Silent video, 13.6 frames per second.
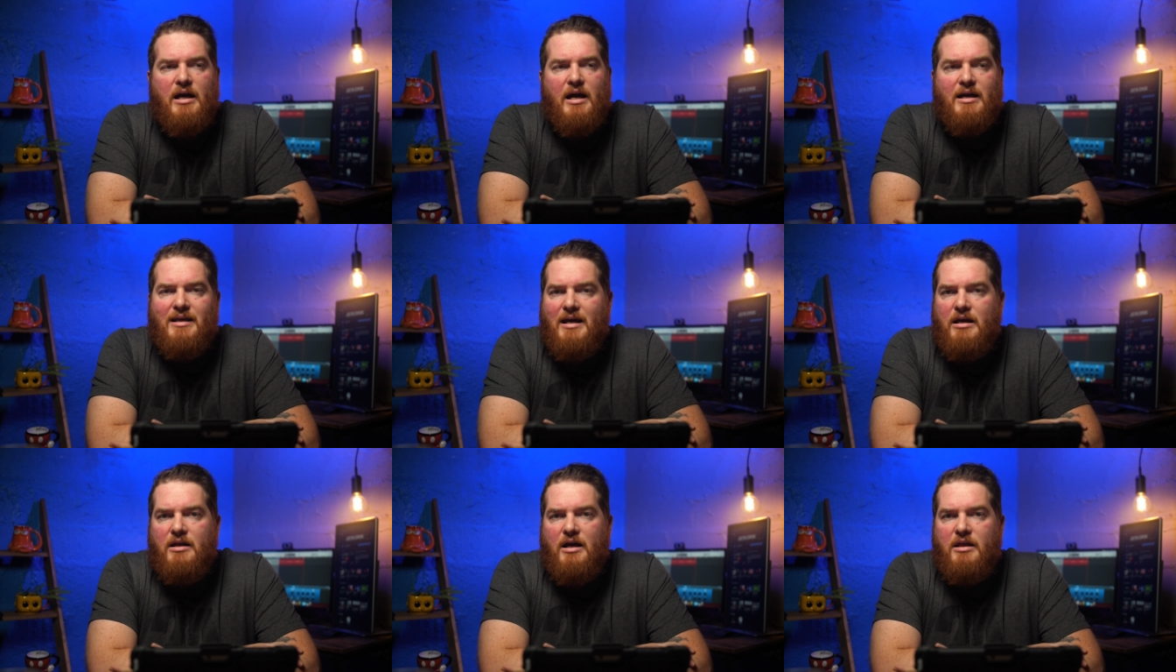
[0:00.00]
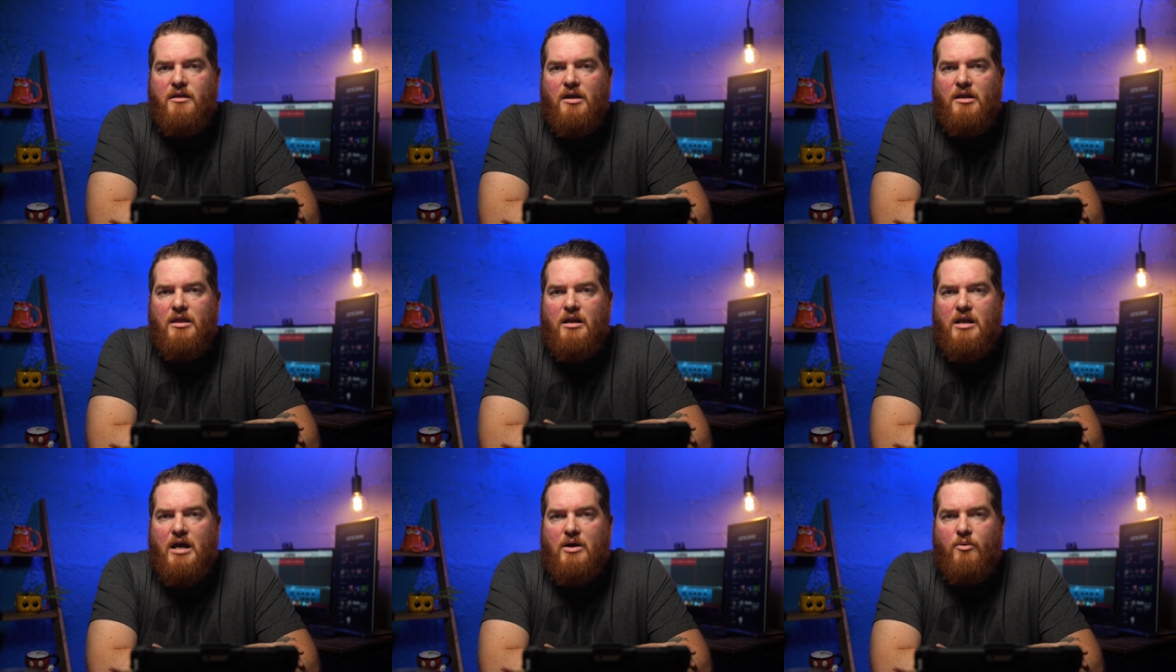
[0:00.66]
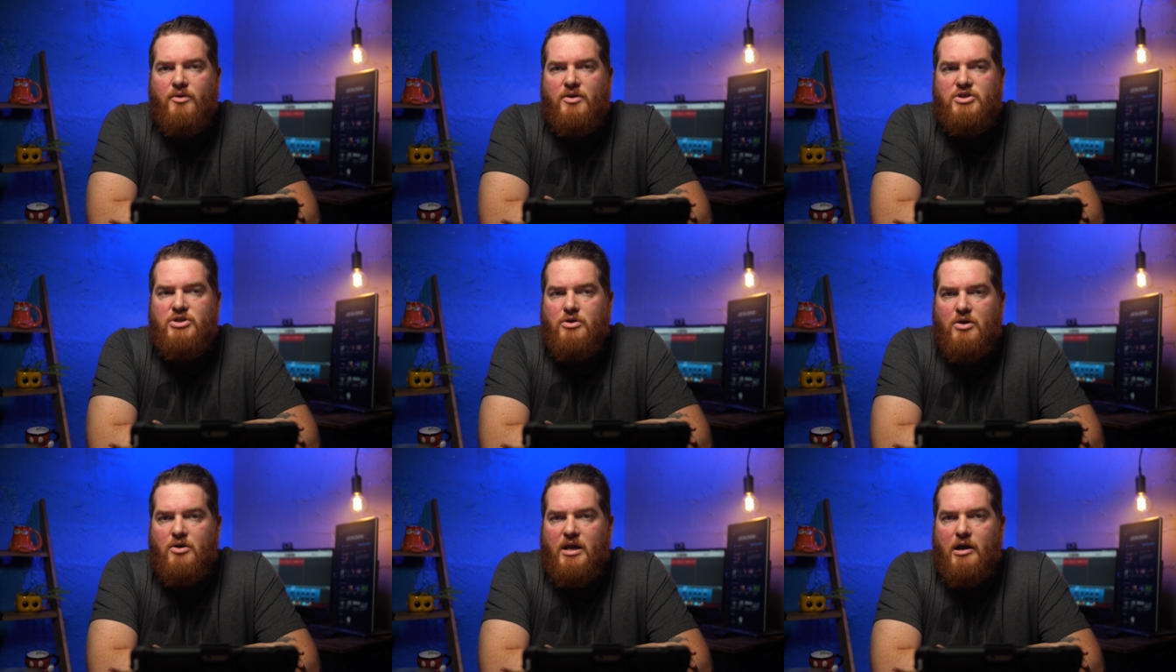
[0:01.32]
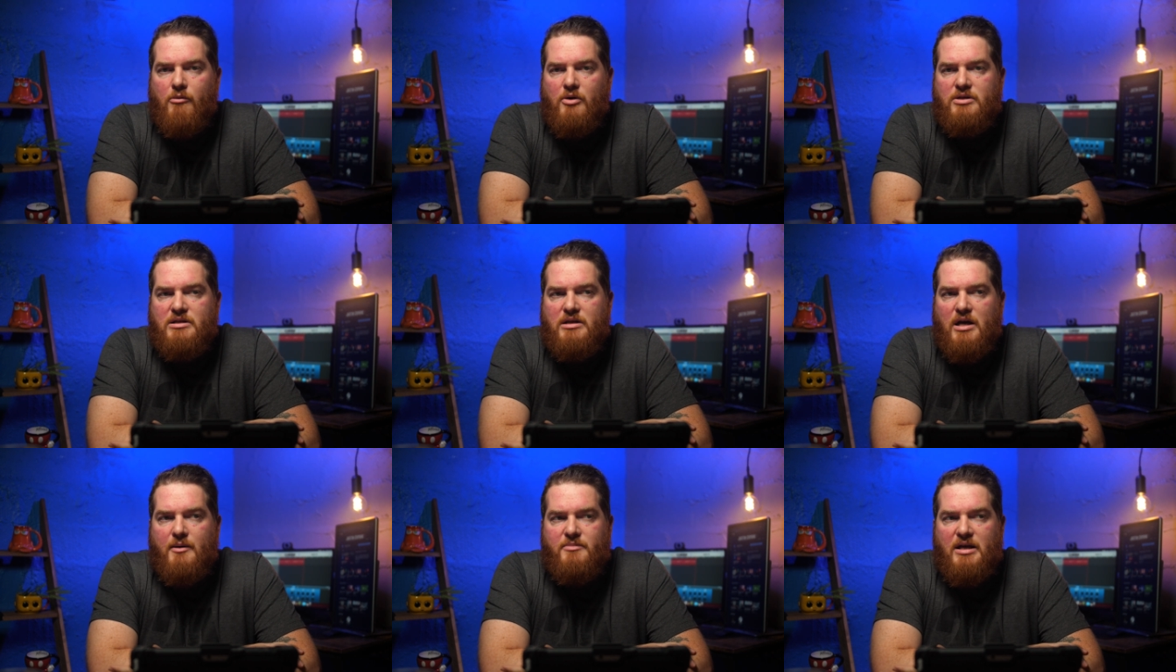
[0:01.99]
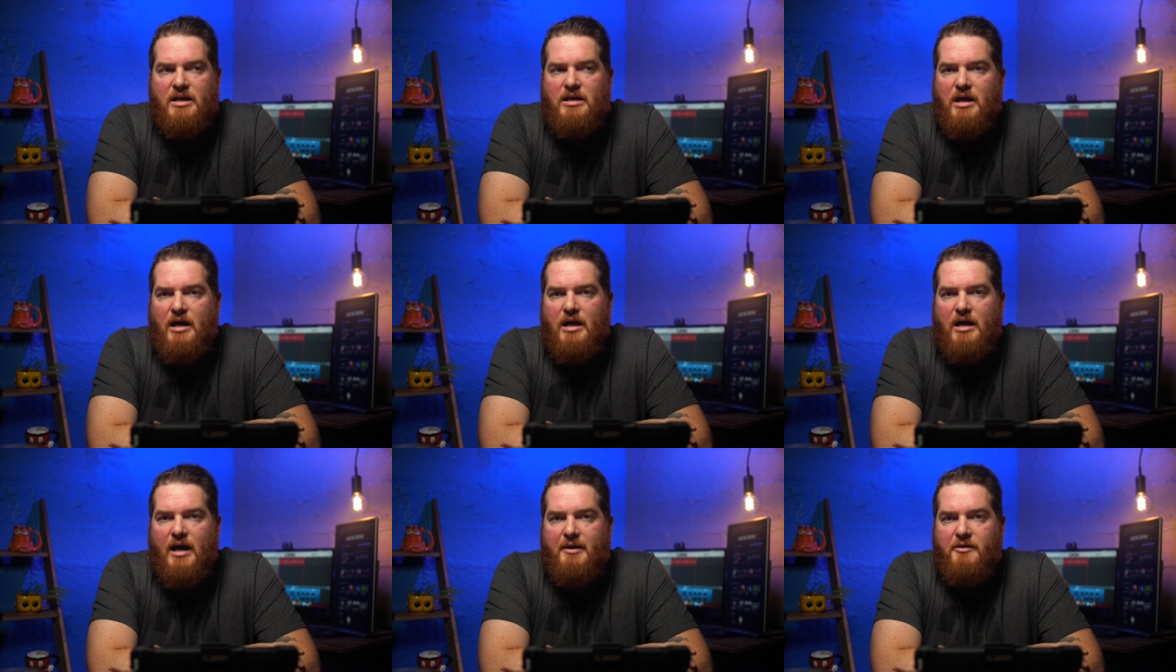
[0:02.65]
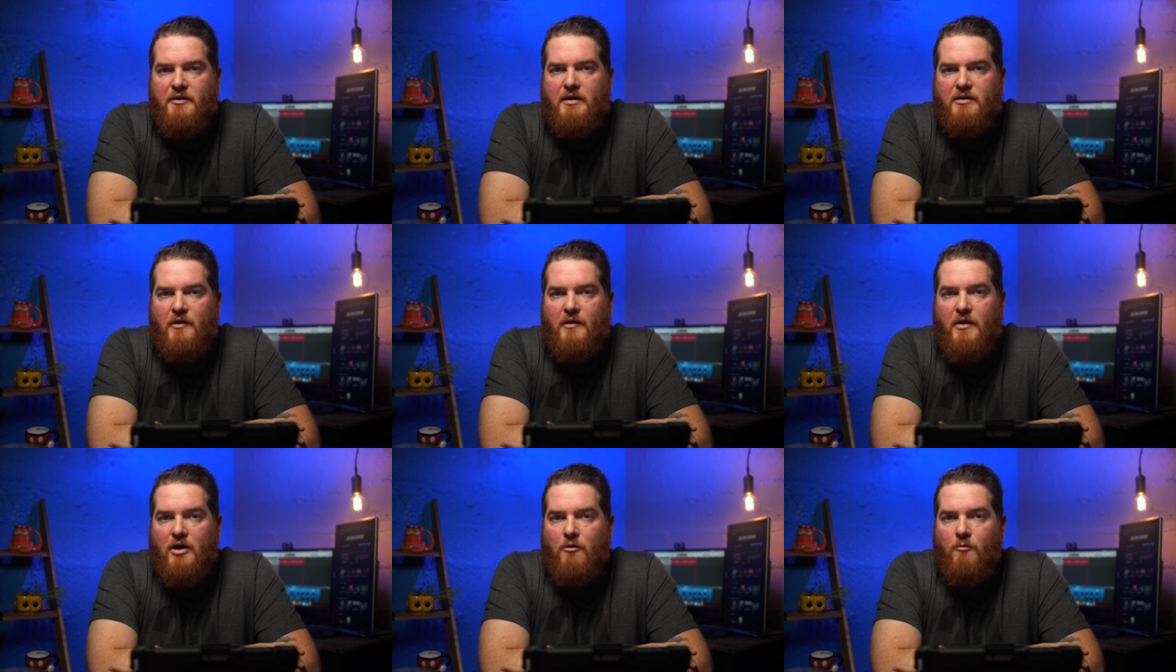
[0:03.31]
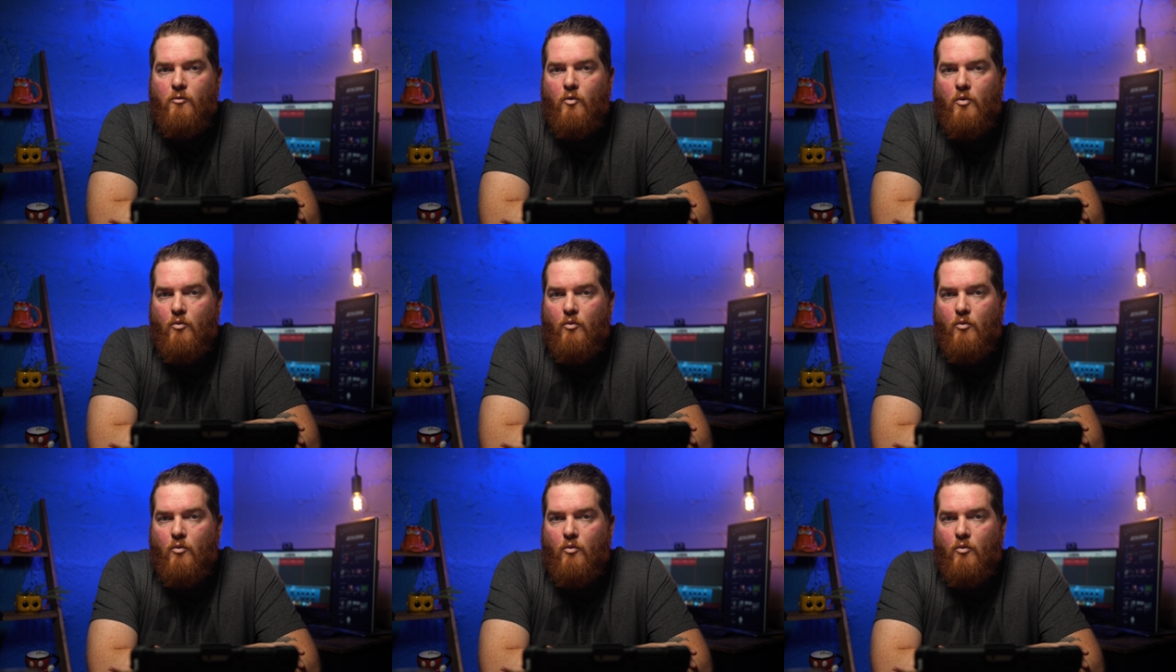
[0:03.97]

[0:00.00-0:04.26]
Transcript: Again, I think that now with the studio cameras update, I think that they're